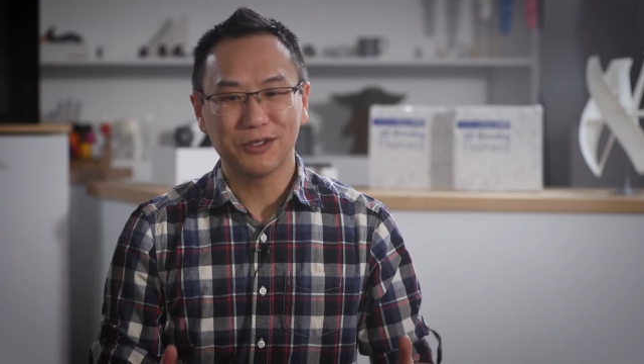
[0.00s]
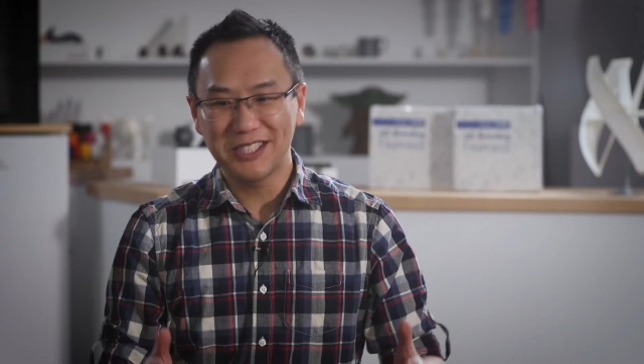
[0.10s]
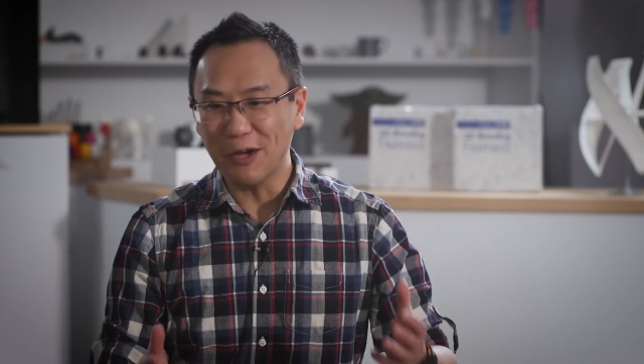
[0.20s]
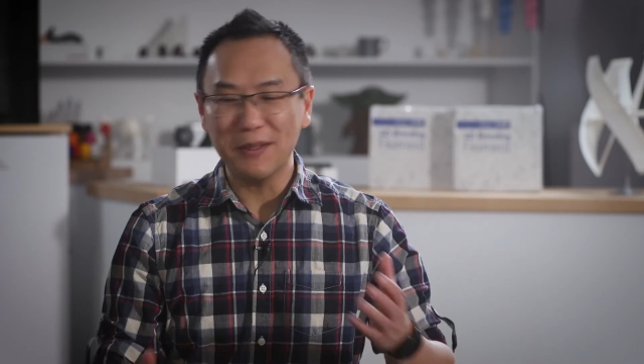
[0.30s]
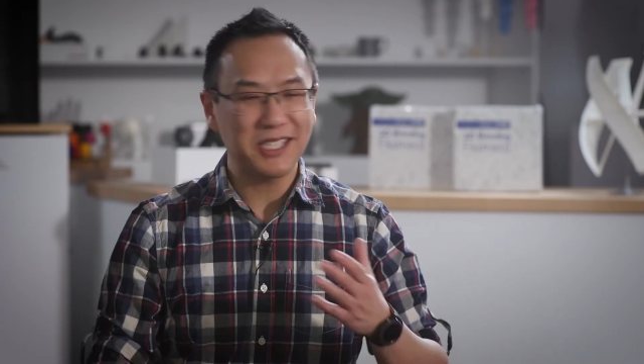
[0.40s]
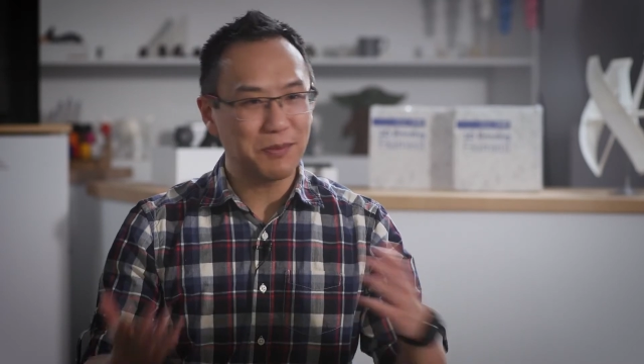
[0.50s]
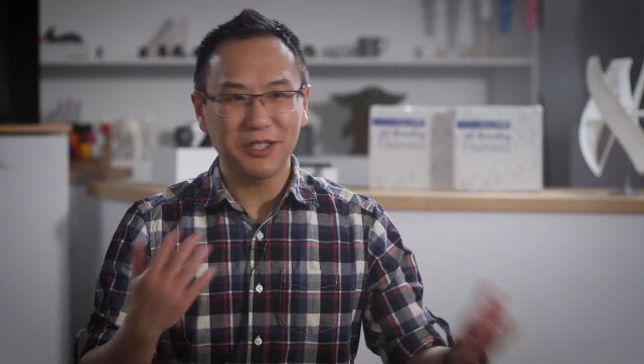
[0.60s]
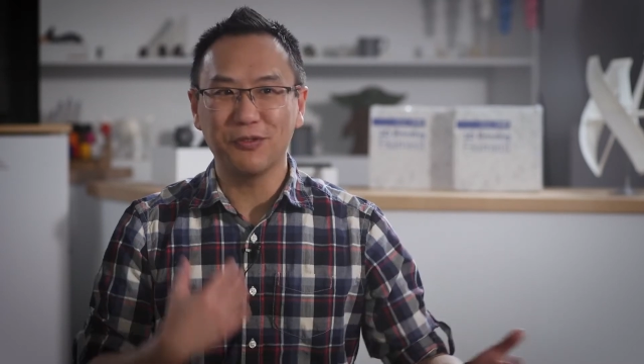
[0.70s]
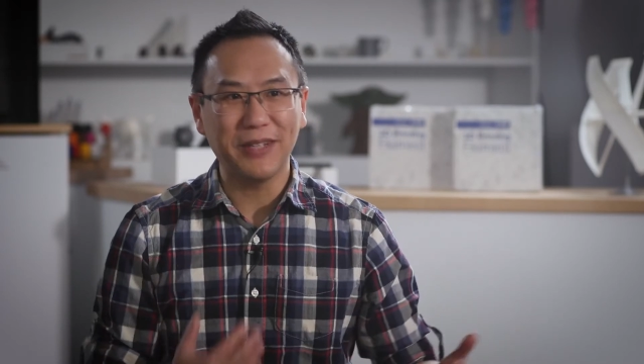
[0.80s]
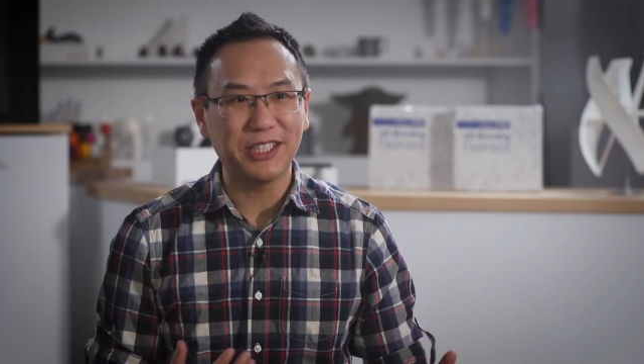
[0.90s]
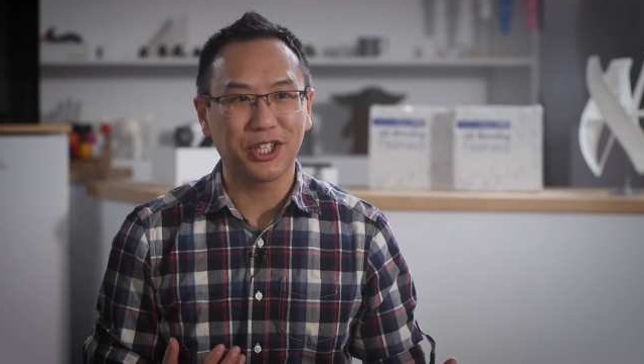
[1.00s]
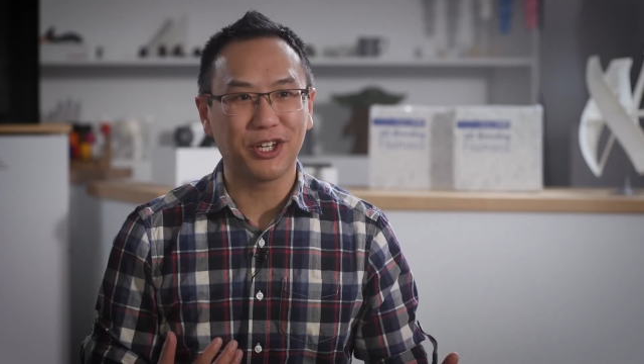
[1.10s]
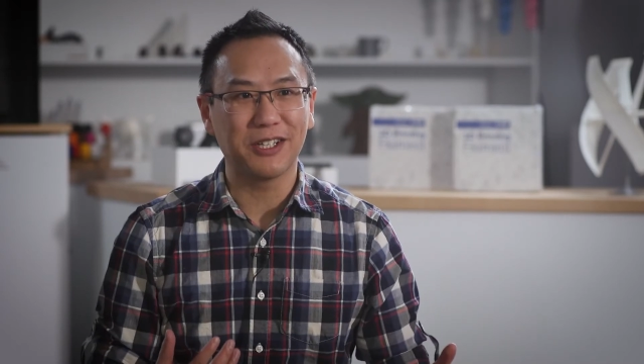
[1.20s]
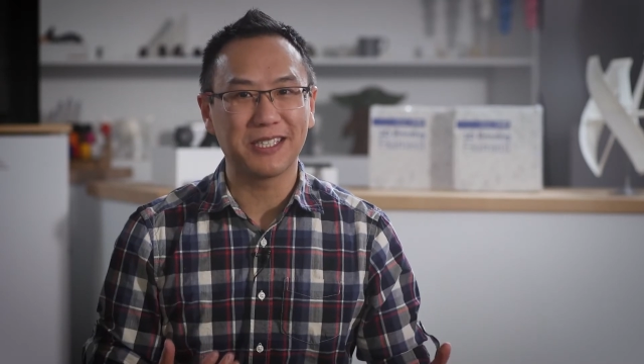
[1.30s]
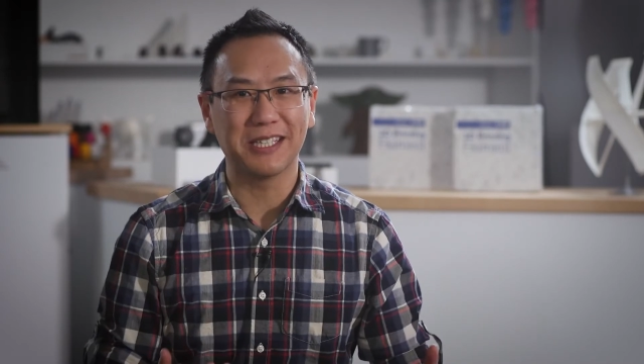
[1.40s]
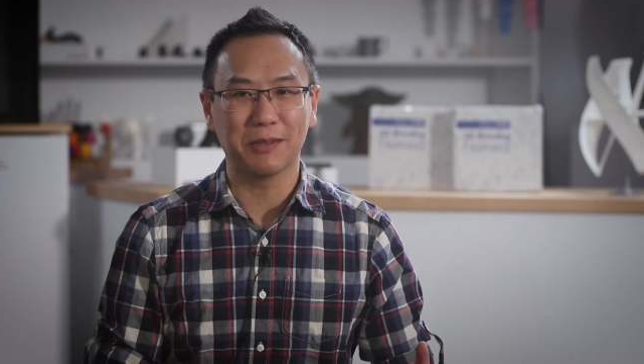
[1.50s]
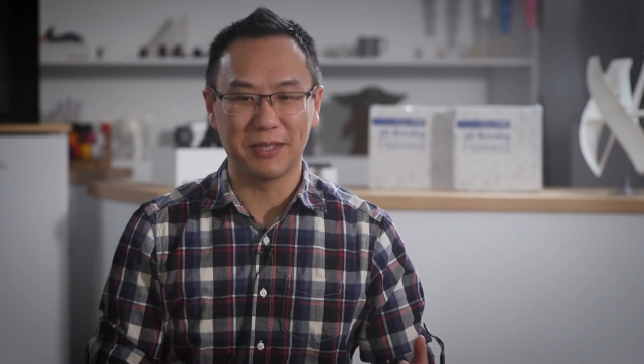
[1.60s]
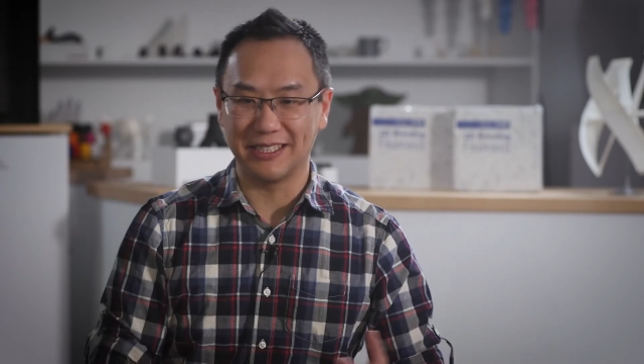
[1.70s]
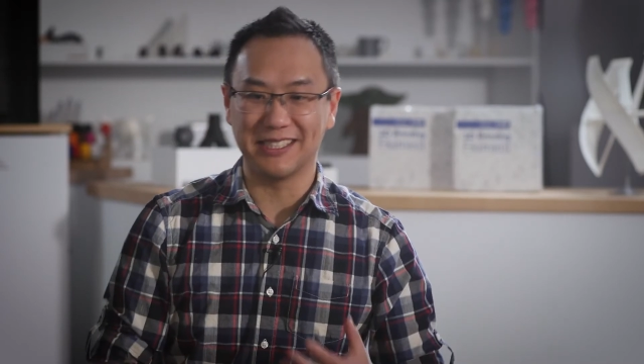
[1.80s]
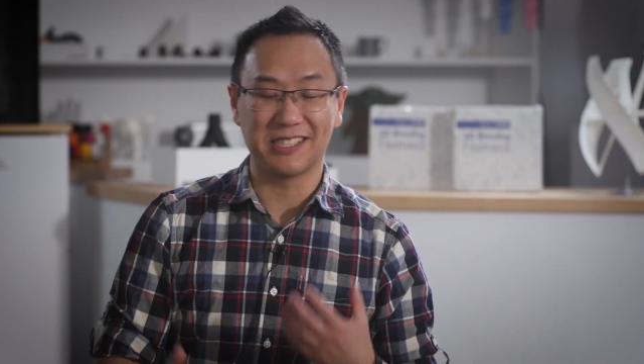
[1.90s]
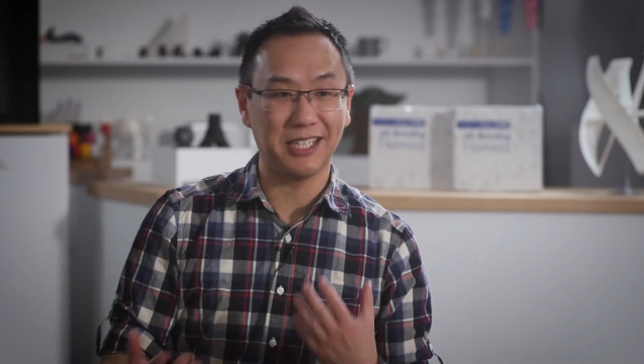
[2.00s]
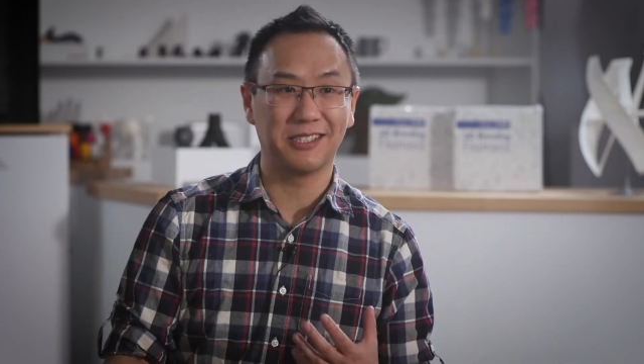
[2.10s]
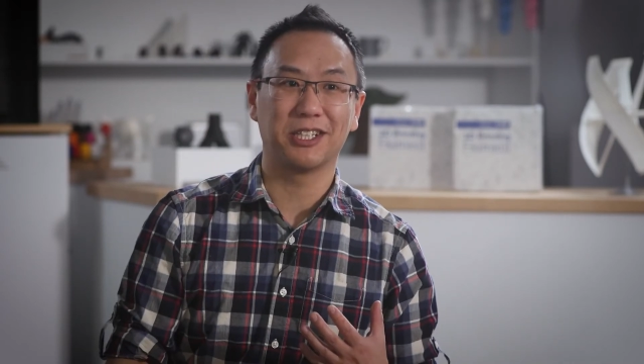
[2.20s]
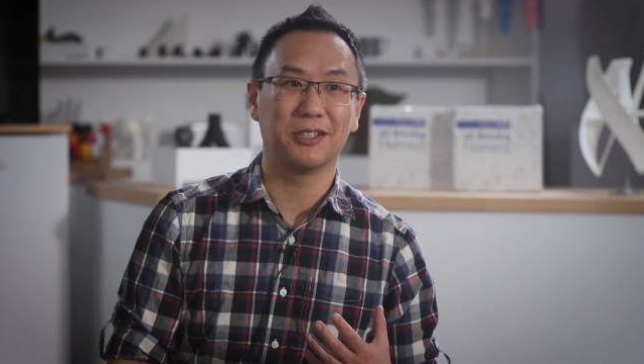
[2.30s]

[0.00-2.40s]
Tell me some of the features and some of the design